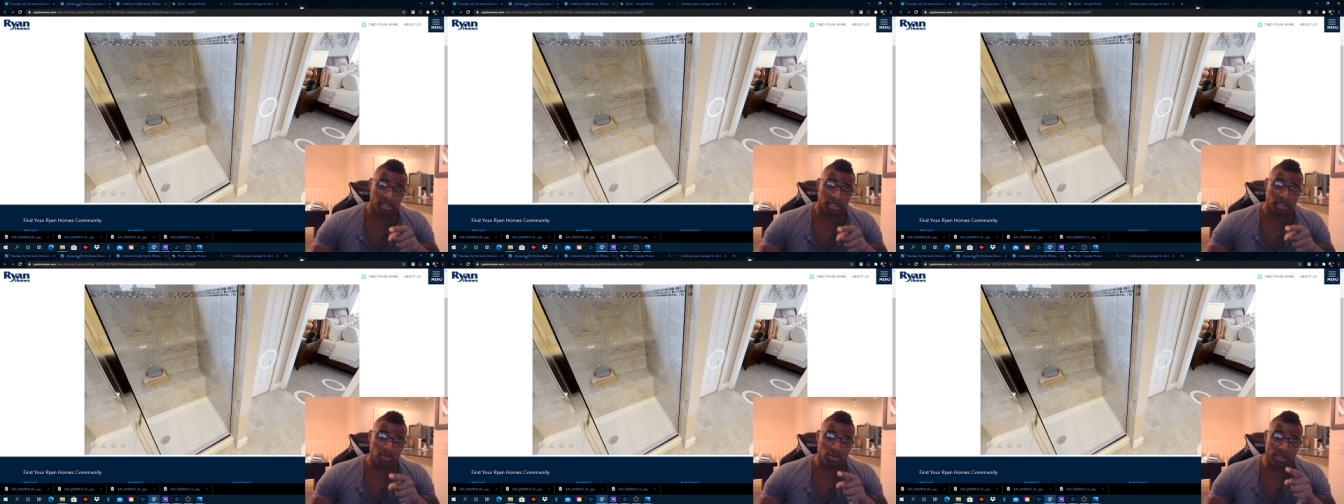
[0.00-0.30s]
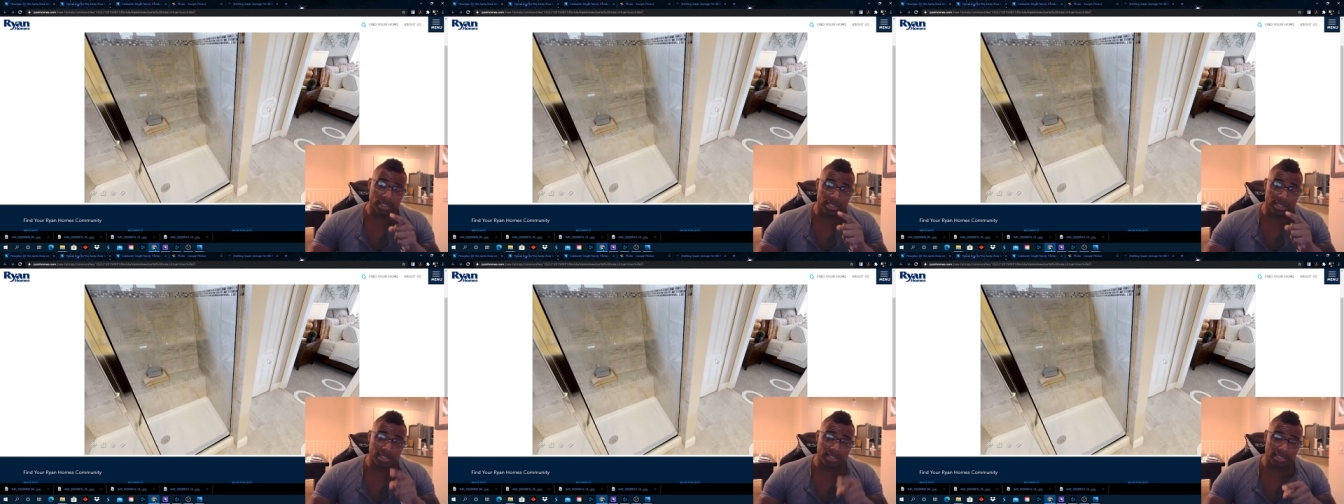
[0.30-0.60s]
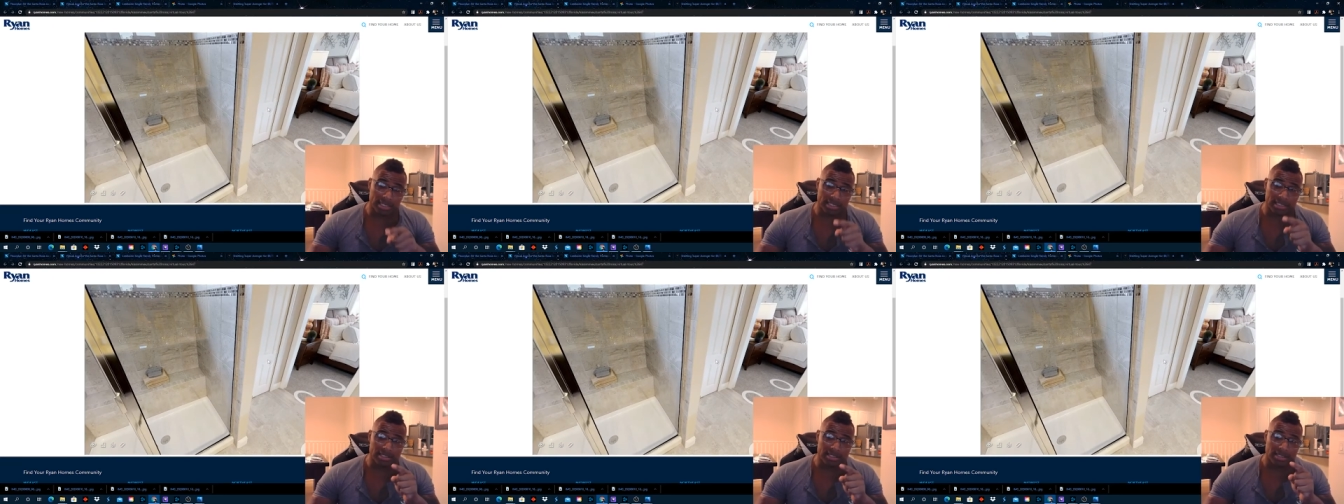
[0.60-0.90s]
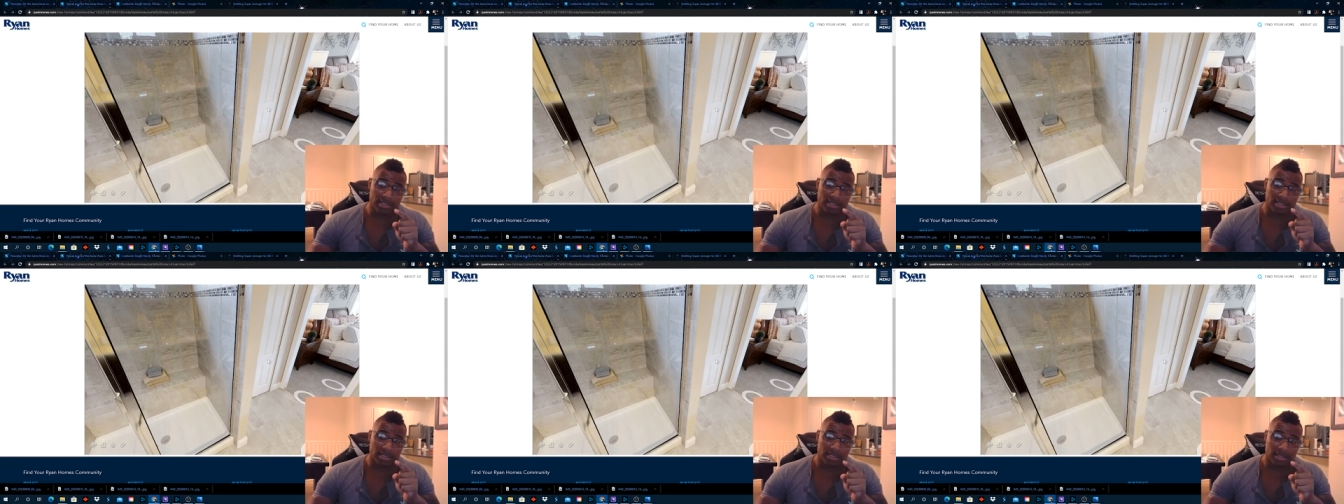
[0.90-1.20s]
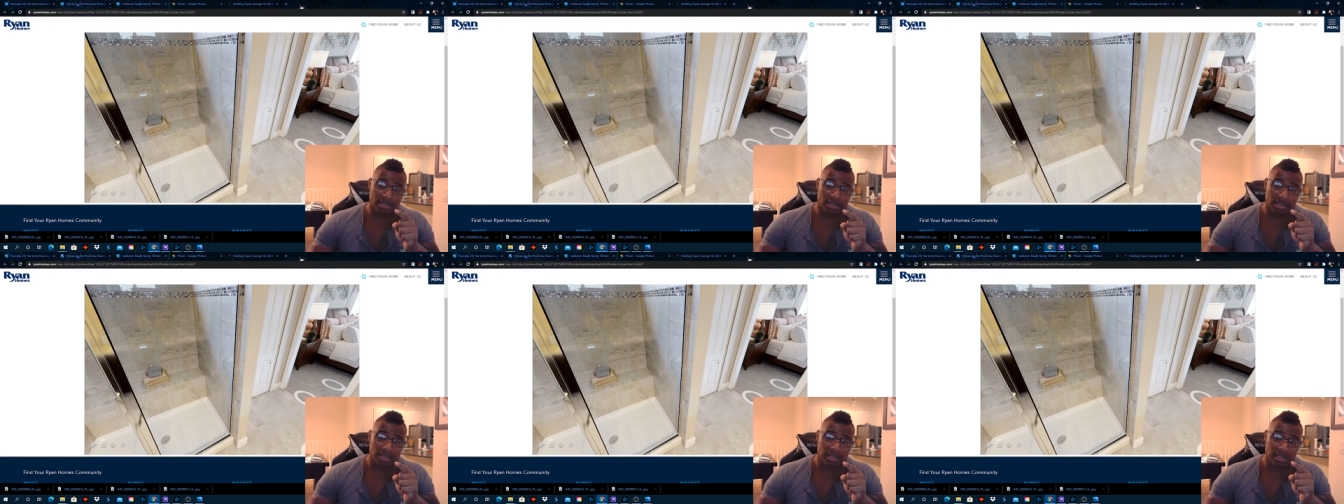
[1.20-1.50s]
with this
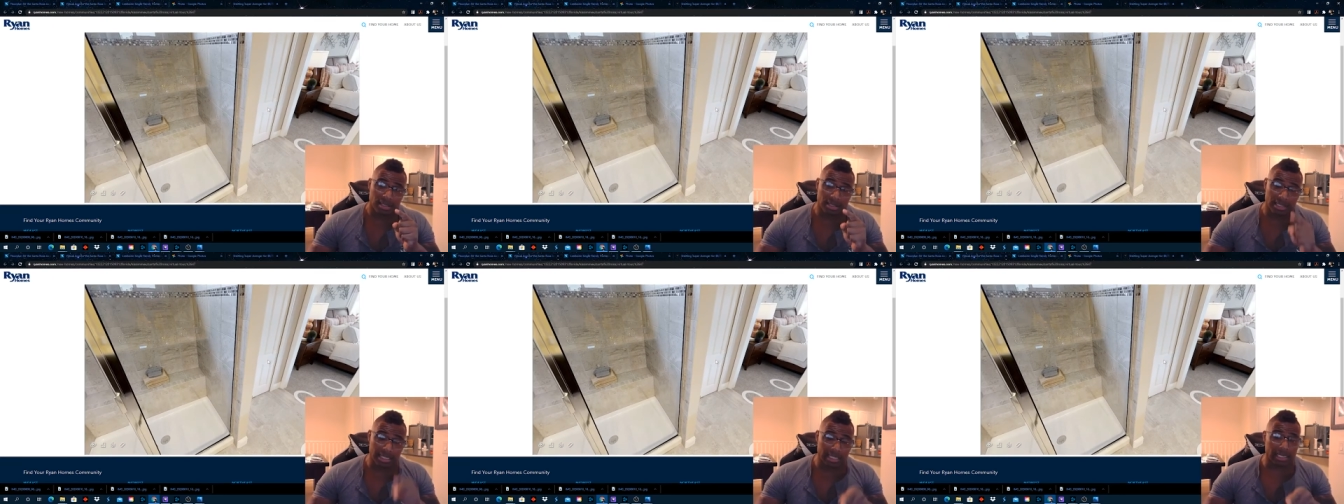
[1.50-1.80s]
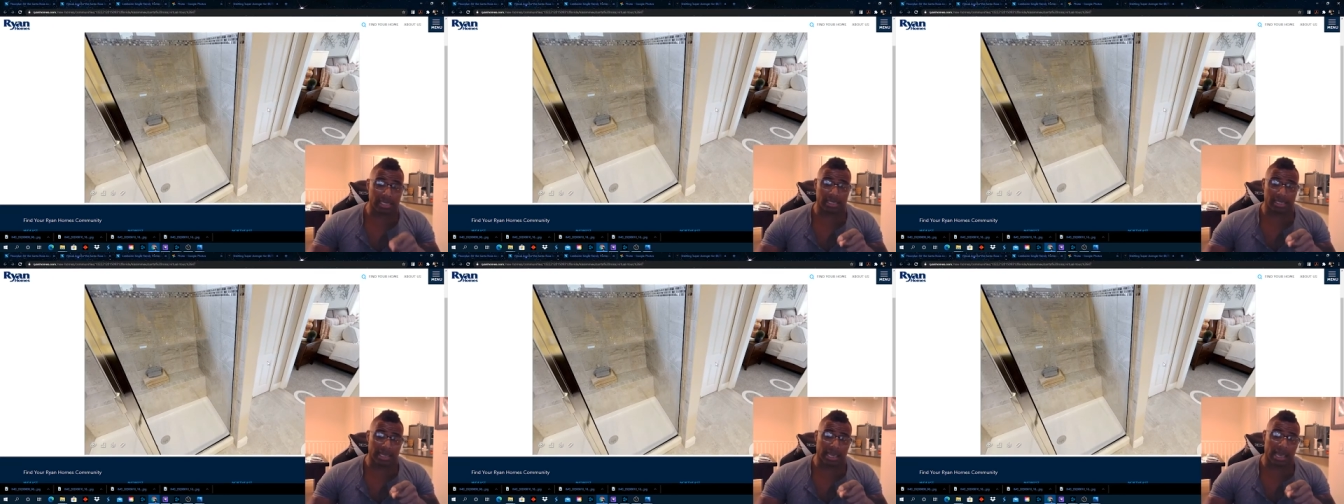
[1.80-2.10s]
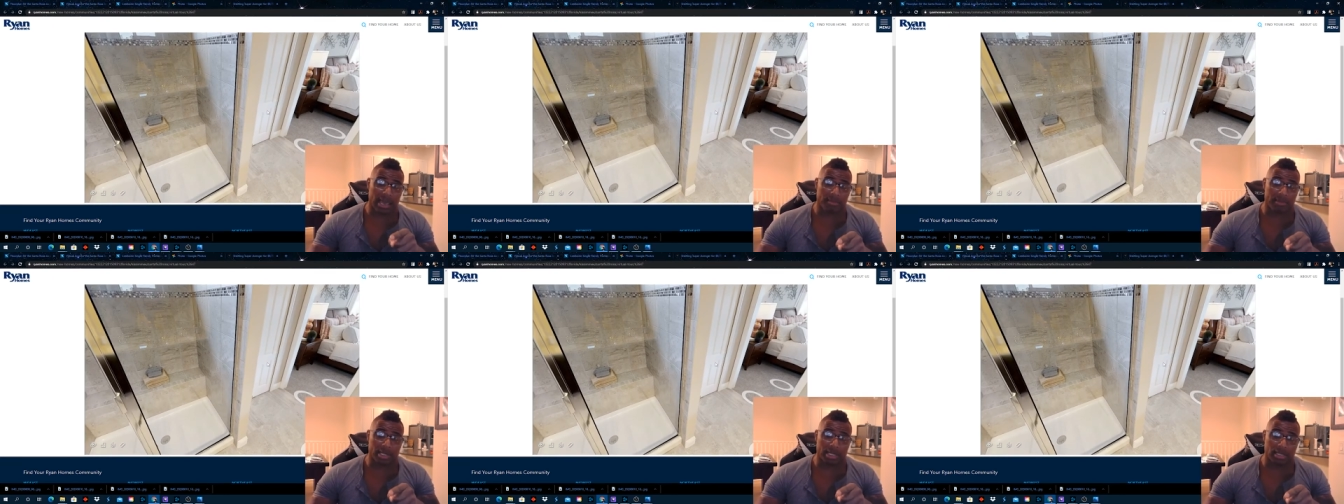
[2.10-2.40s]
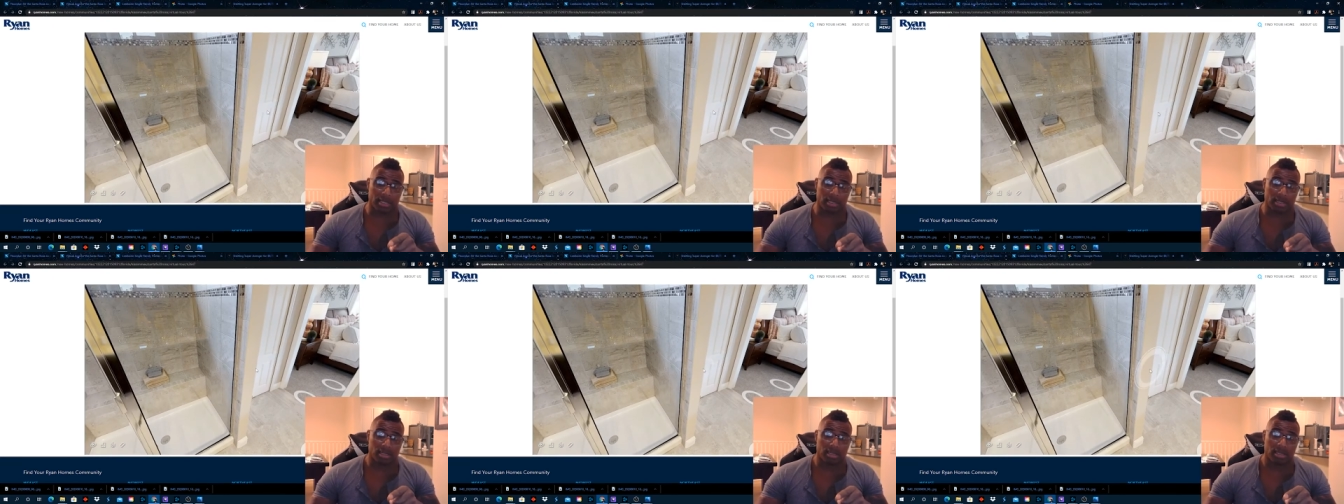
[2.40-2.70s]
linen cabinet,